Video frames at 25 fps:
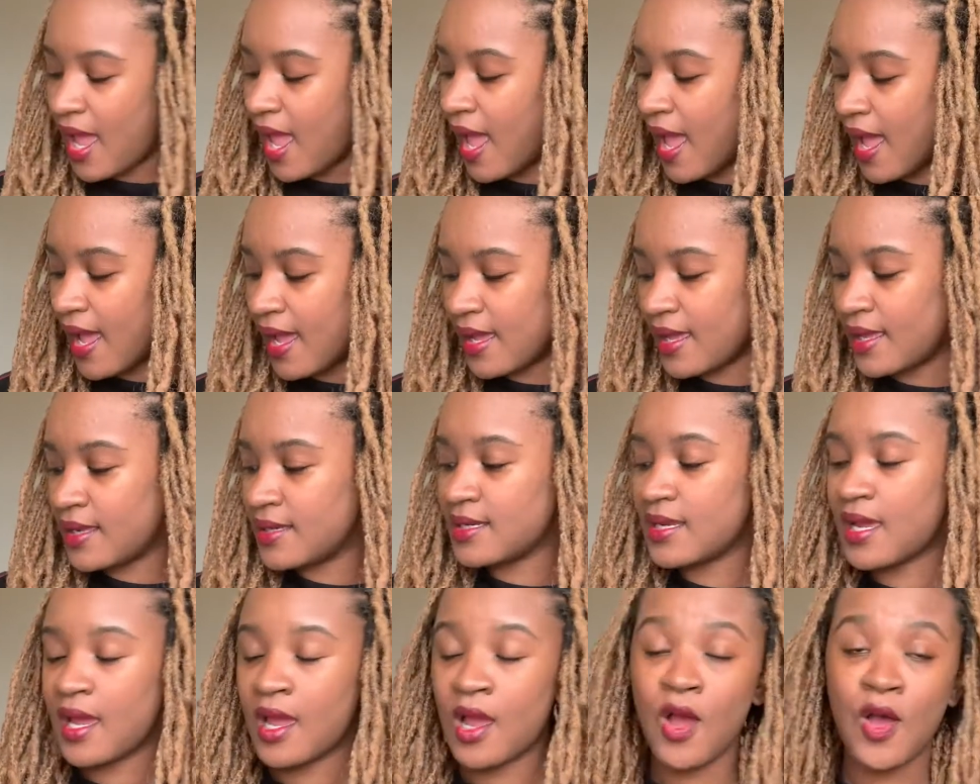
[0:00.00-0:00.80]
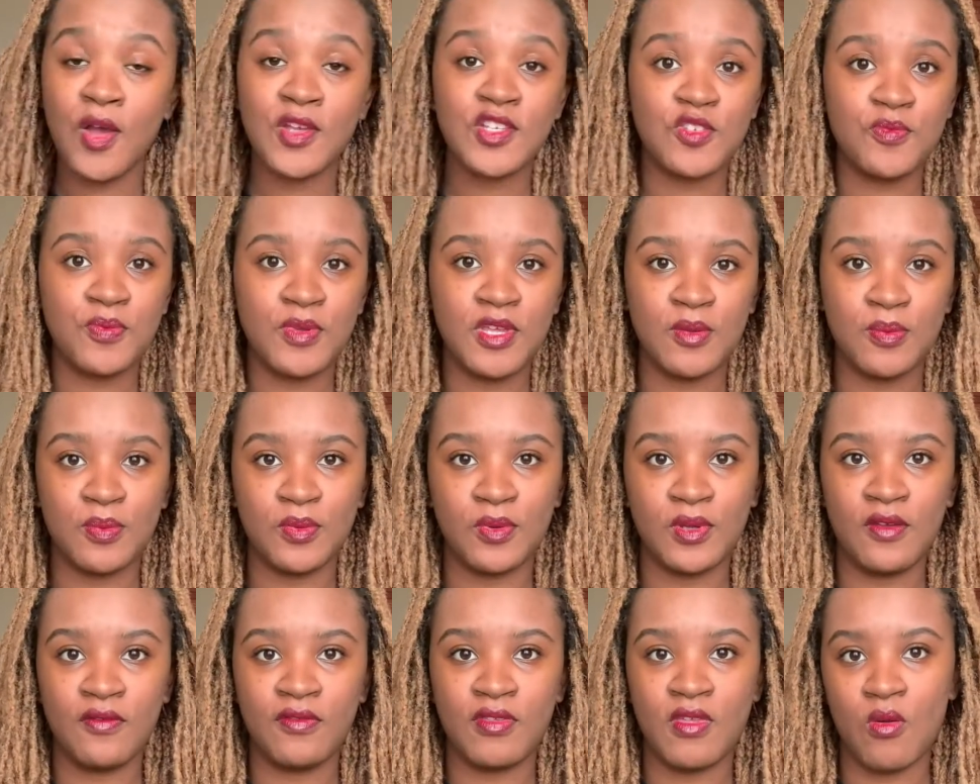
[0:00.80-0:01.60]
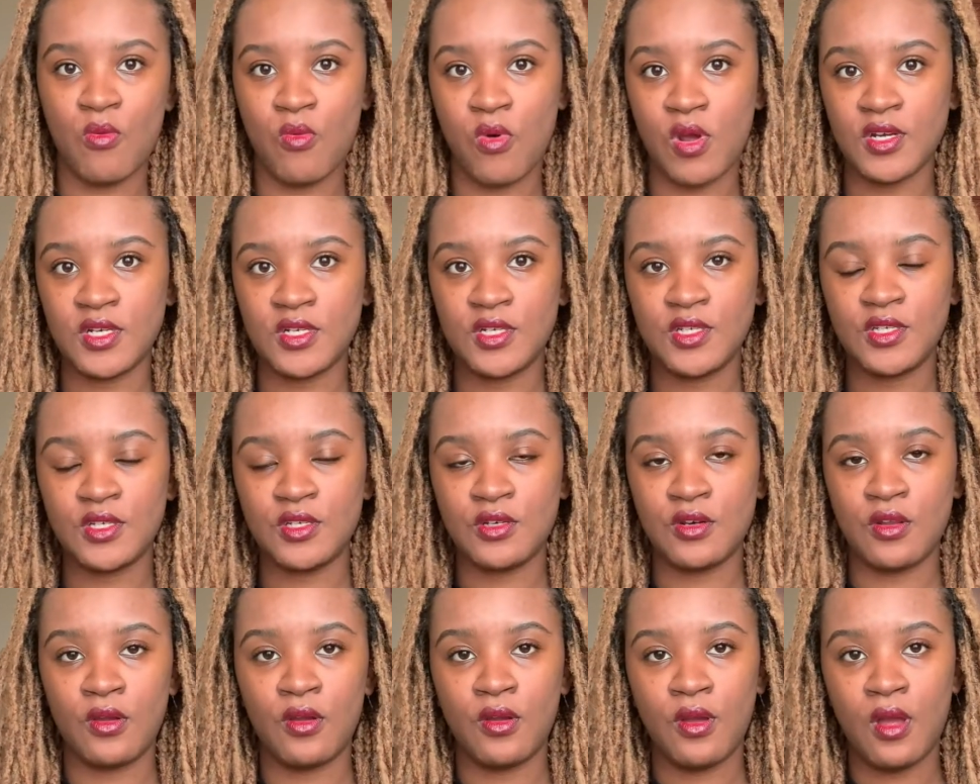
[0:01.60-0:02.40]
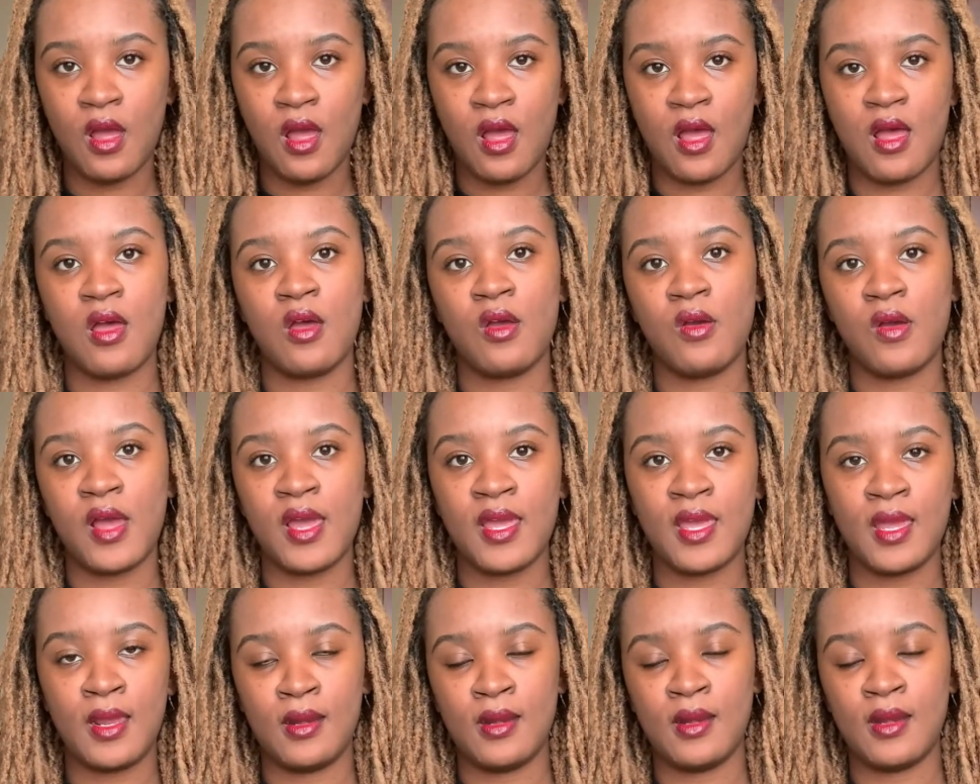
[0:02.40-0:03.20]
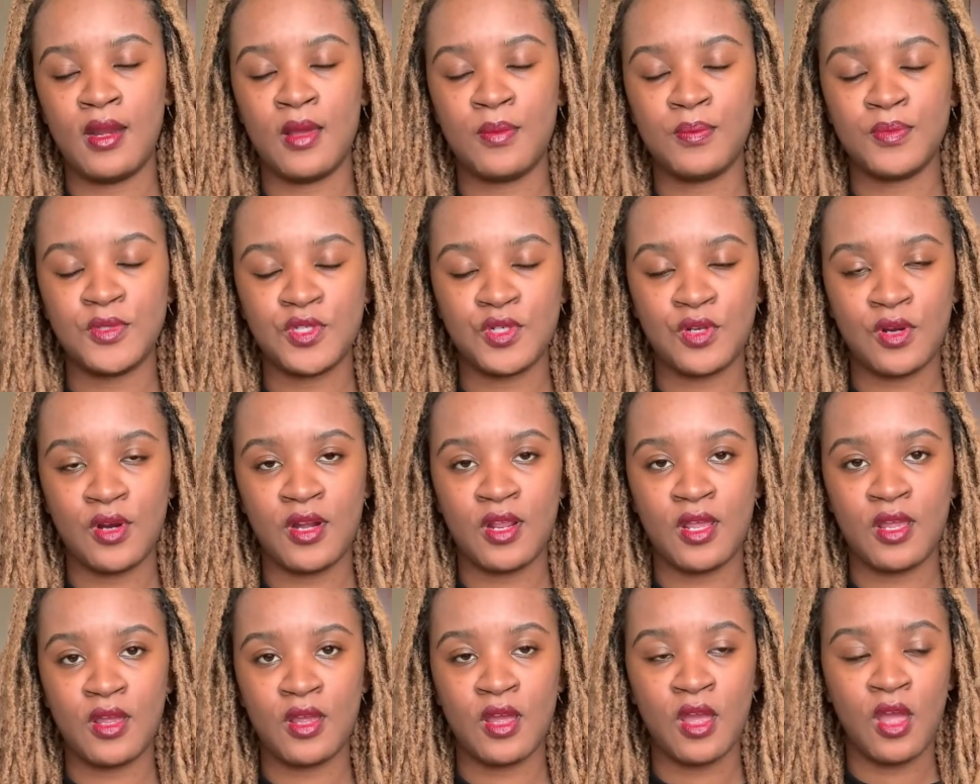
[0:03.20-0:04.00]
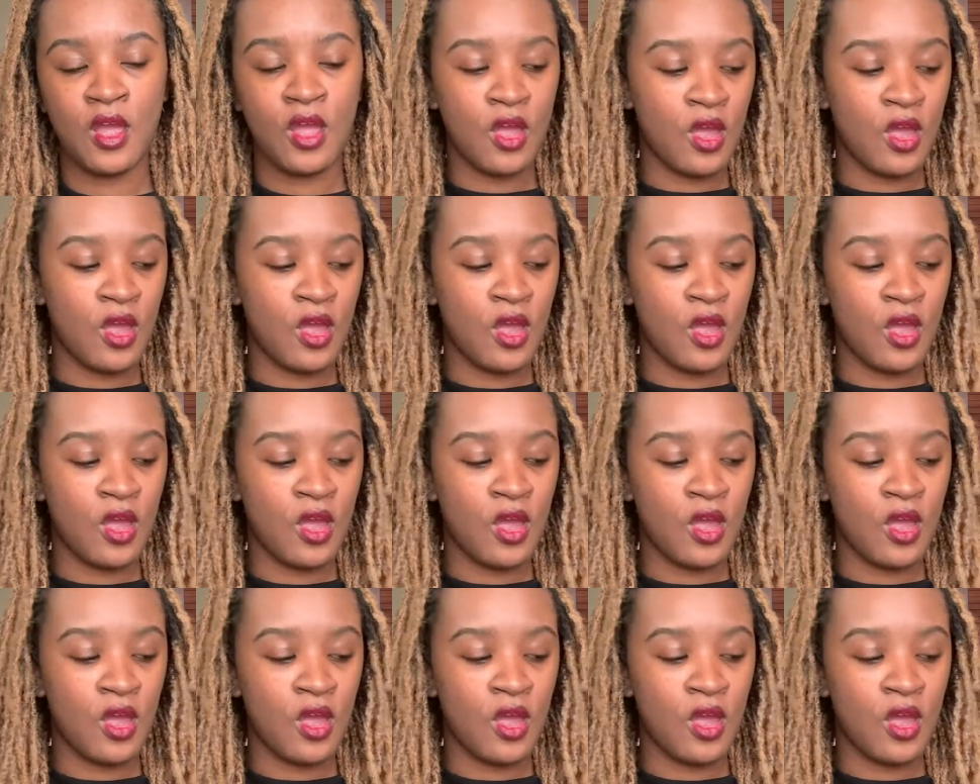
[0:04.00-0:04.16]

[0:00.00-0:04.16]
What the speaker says: and I asked people if they wanted to know how I ended up starting